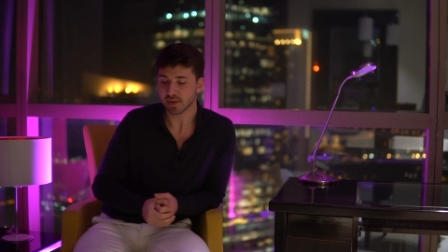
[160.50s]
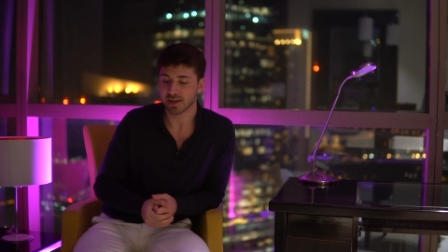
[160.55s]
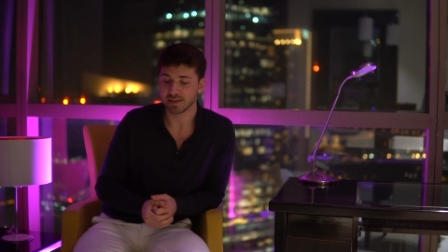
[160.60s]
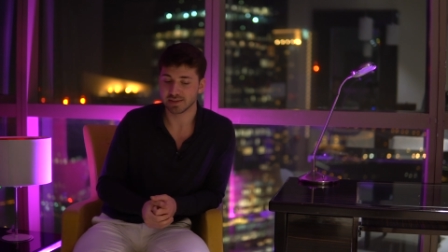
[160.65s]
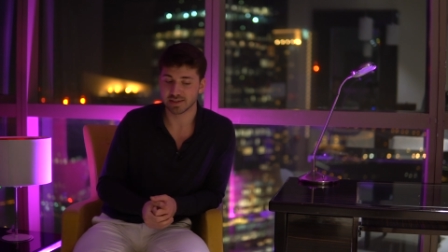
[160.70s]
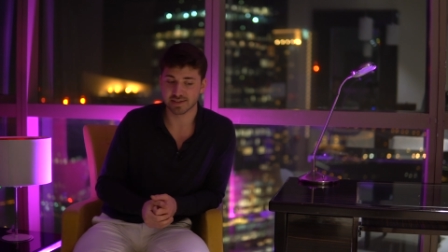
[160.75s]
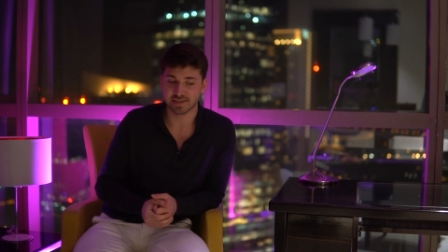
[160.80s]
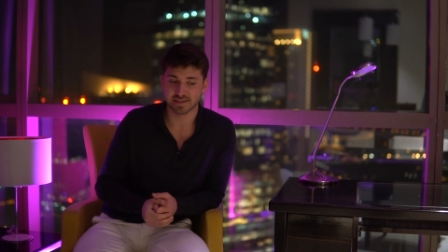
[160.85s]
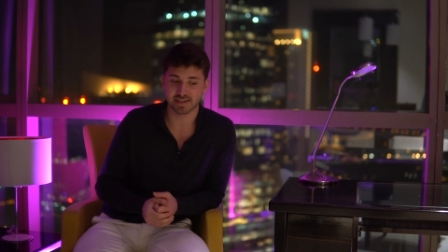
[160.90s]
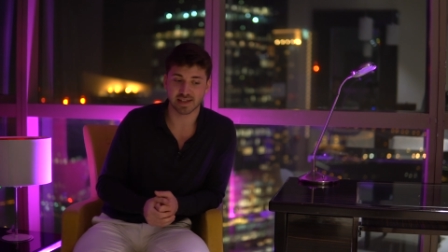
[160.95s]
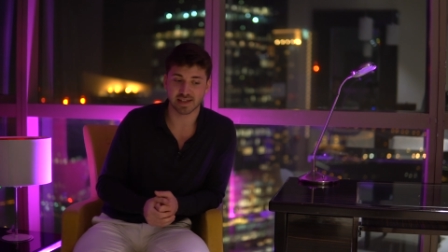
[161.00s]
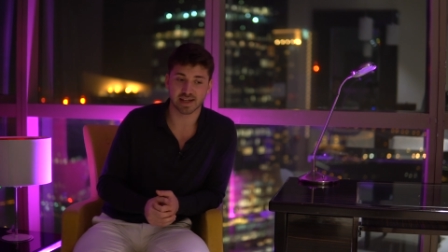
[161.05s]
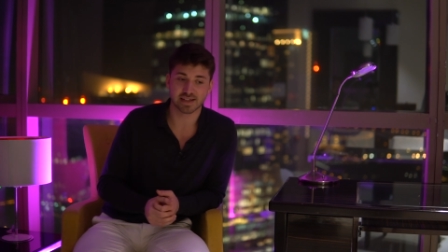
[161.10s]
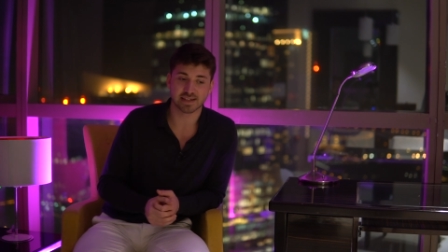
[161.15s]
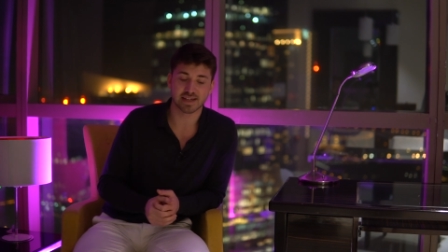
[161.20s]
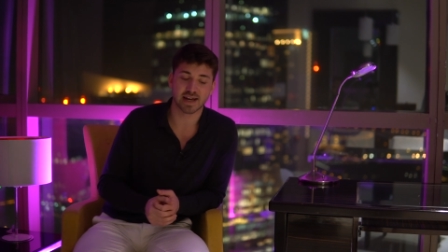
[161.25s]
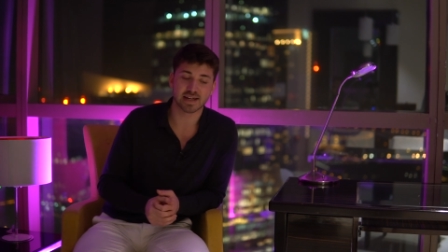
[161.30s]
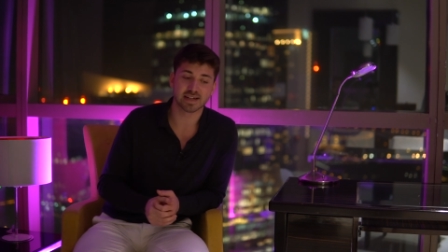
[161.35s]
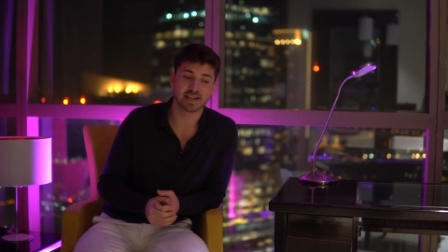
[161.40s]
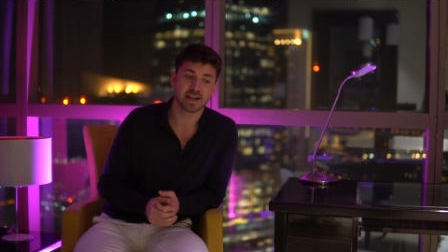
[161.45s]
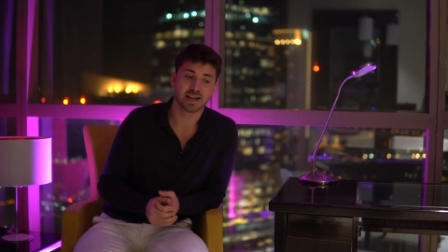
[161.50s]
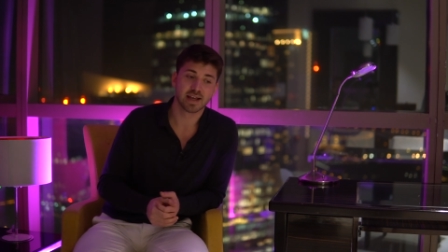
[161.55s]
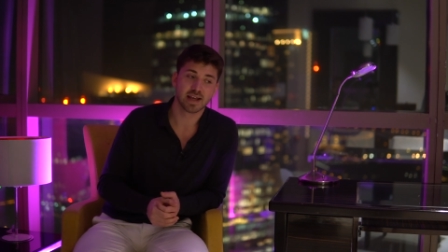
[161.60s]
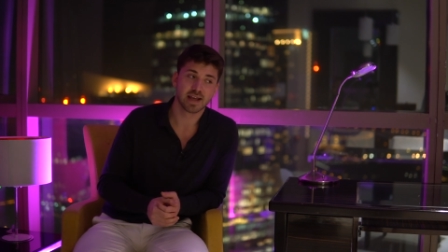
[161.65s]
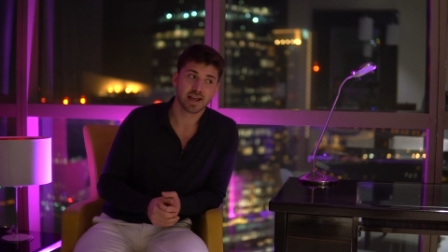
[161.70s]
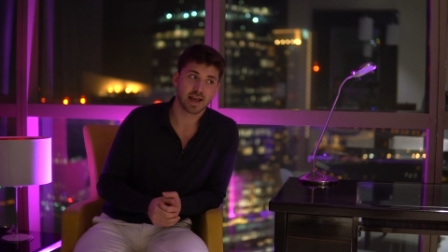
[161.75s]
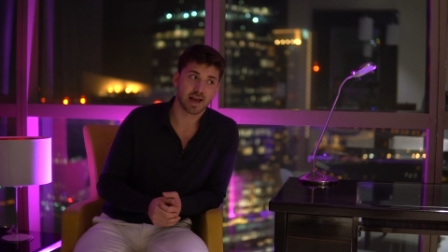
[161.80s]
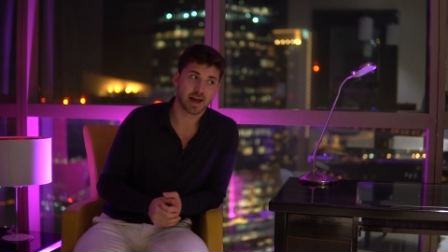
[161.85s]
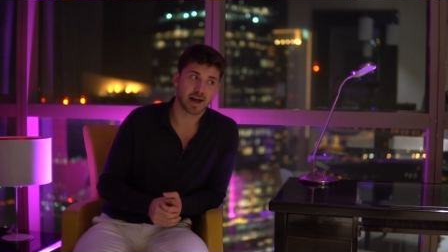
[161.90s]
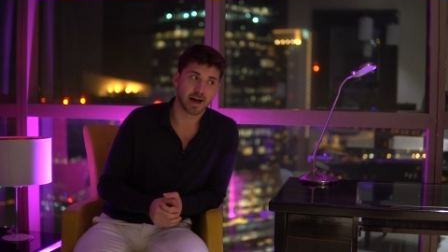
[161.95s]
let's say like that.
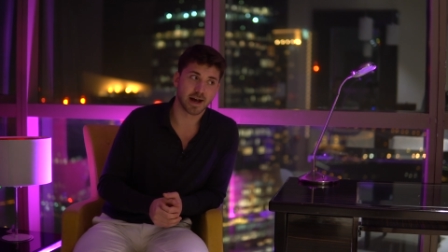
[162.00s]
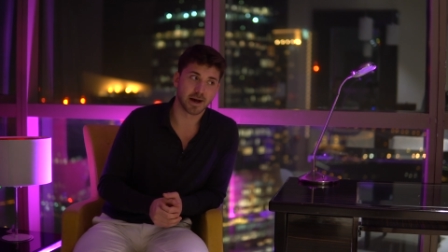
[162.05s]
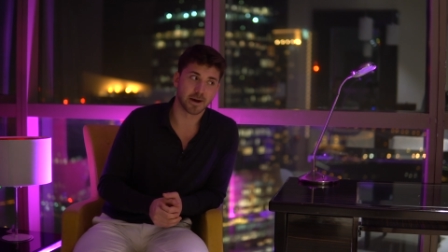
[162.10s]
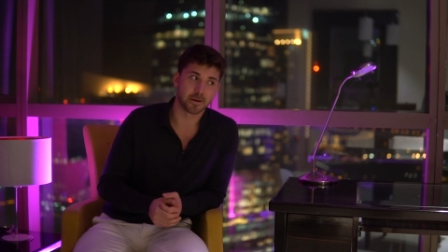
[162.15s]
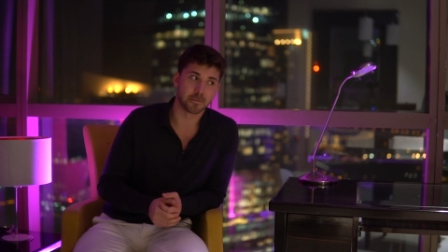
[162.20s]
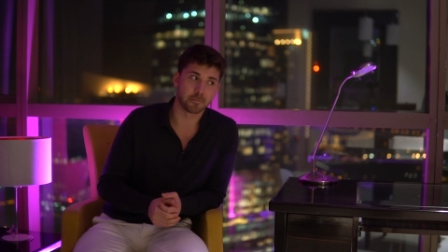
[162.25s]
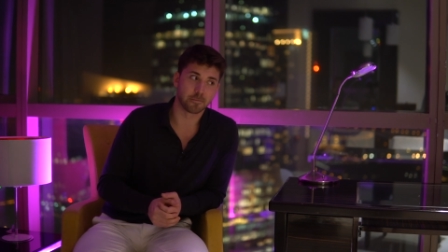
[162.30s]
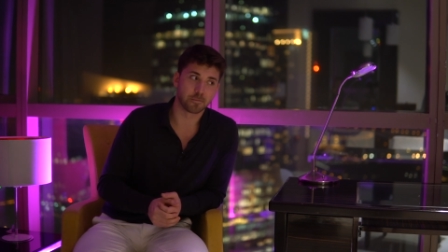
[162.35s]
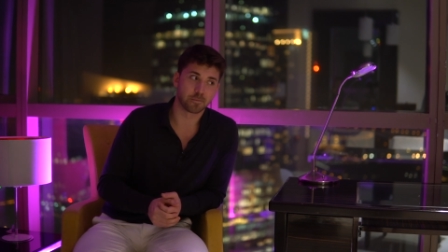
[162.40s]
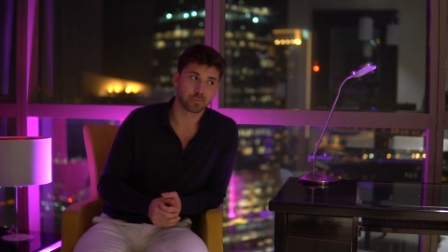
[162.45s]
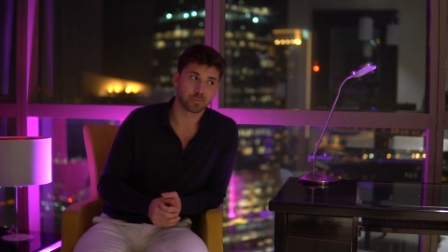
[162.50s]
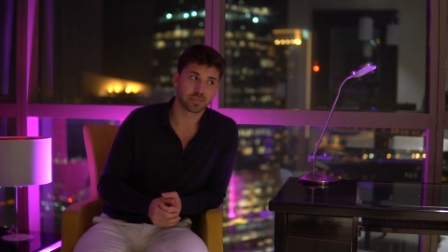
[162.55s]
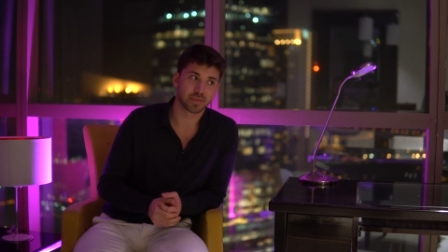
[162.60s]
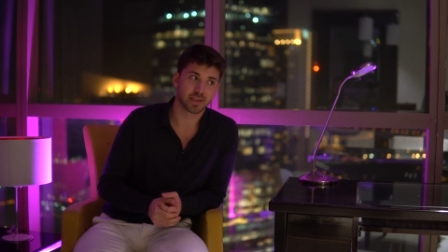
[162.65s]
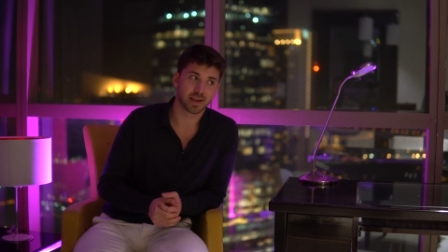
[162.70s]
Um,